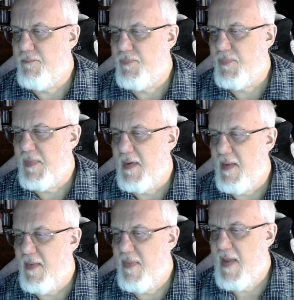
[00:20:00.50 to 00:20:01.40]
That
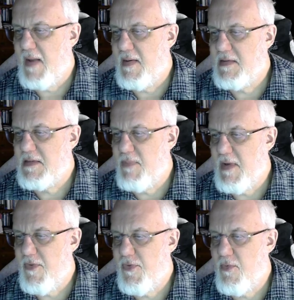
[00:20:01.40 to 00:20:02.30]
needs to be 3
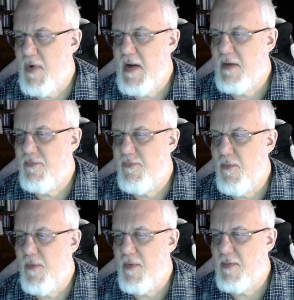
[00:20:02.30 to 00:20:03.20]
and 4 and
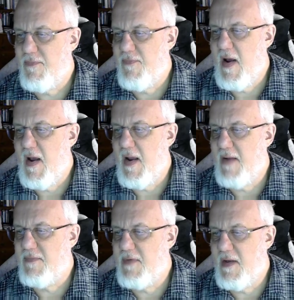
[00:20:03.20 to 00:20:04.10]
5, not
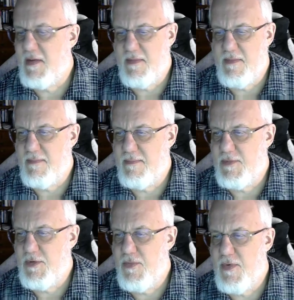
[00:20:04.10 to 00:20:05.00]
2 and
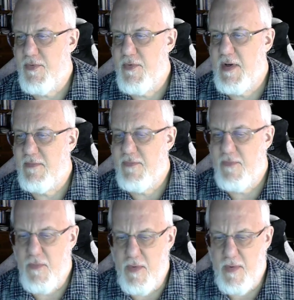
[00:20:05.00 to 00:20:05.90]
3 and 4.
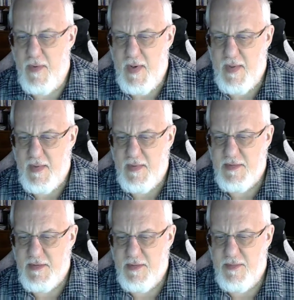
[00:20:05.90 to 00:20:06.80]
So
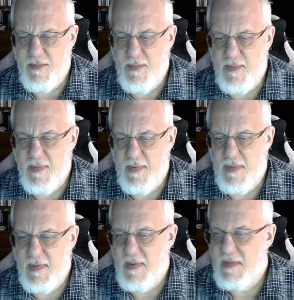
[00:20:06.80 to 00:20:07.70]
see
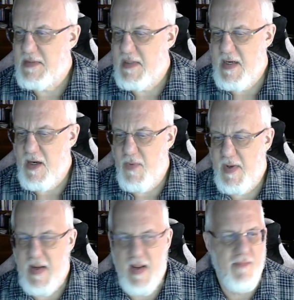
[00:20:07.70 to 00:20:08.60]
here, we're going to have just,
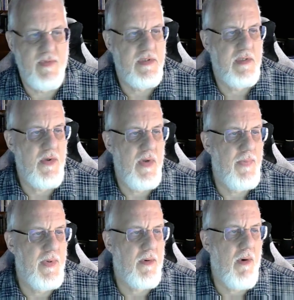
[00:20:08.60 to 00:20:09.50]
let's go ahead and put a crop
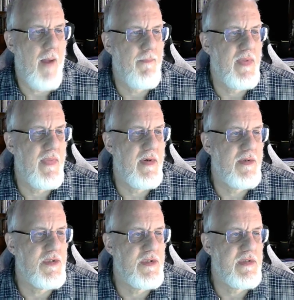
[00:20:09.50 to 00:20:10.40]
in there just
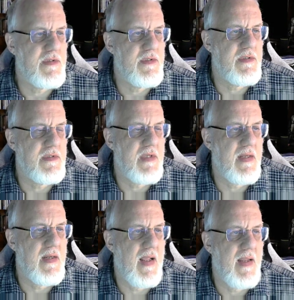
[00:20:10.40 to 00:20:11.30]
to get an
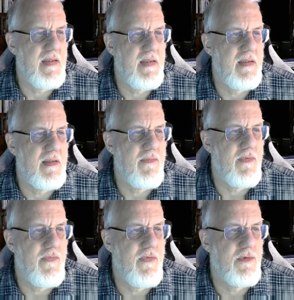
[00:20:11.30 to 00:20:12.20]
idea of the
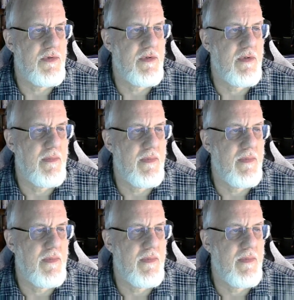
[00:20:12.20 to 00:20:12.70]
future. Okay.